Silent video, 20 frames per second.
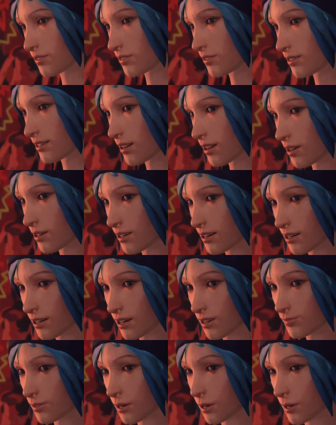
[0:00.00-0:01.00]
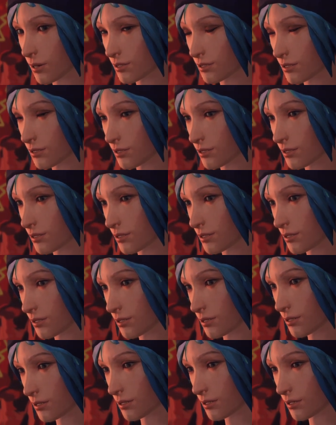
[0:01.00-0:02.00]
you're a ninja. A
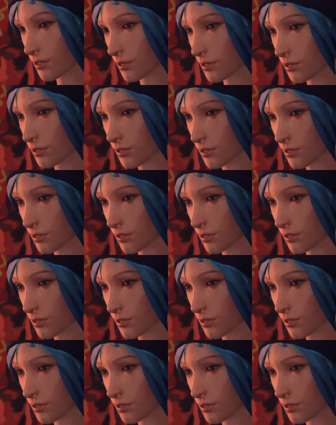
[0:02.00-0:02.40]
ninja would